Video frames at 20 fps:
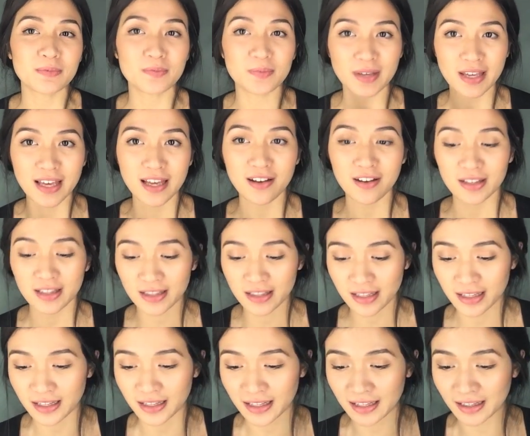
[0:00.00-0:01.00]
being on
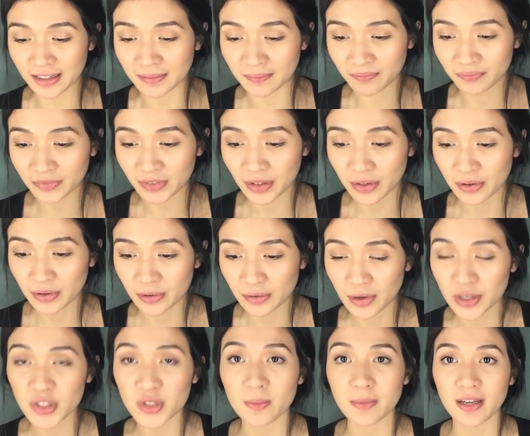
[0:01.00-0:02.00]
the
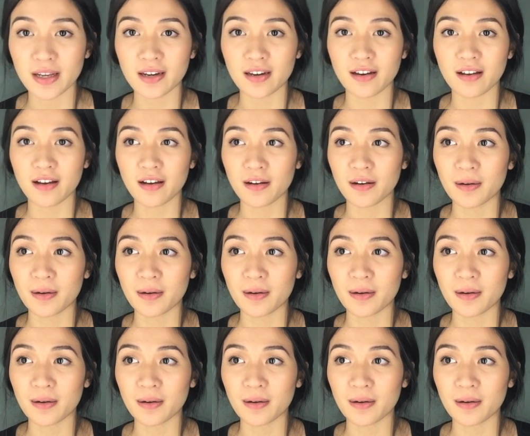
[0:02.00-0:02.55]
regimen,